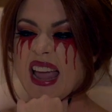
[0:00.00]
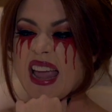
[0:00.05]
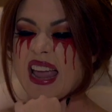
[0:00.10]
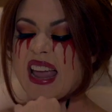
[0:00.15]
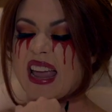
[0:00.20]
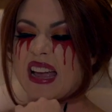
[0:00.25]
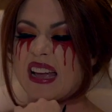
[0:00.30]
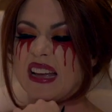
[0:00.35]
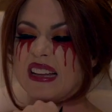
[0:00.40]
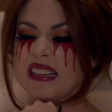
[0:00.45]

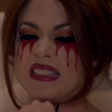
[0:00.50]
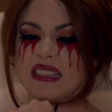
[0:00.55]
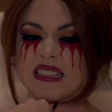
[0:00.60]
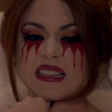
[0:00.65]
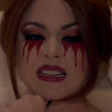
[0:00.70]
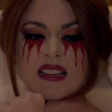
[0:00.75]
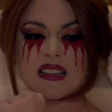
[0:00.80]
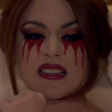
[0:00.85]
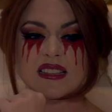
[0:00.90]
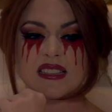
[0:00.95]
And
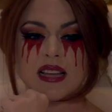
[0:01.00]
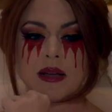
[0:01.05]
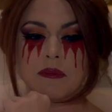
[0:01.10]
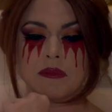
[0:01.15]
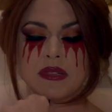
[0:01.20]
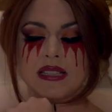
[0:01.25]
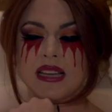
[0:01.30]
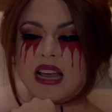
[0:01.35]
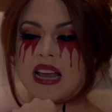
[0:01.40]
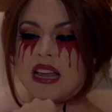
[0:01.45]

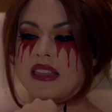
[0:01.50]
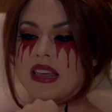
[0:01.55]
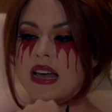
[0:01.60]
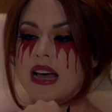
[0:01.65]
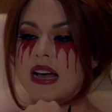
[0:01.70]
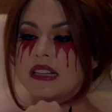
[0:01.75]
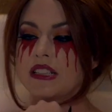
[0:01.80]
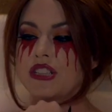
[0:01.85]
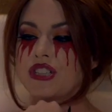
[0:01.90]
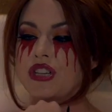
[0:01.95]
some say
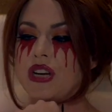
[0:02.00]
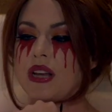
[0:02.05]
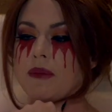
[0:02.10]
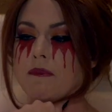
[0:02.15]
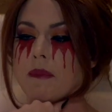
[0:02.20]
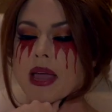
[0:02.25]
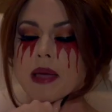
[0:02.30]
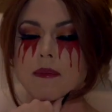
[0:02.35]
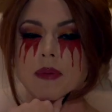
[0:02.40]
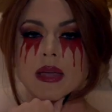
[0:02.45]
that she
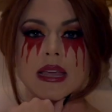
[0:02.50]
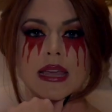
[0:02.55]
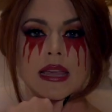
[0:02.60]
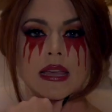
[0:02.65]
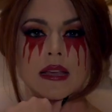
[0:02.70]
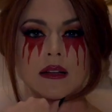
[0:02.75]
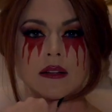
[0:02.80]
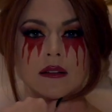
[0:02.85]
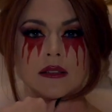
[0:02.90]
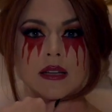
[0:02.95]
maybe
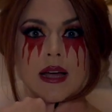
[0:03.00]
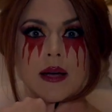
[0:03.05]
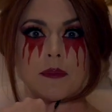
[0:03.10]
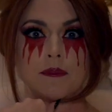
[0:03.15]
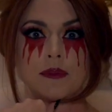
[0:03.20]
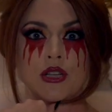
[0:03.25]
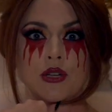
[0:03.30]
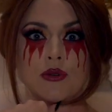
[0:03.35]
killed up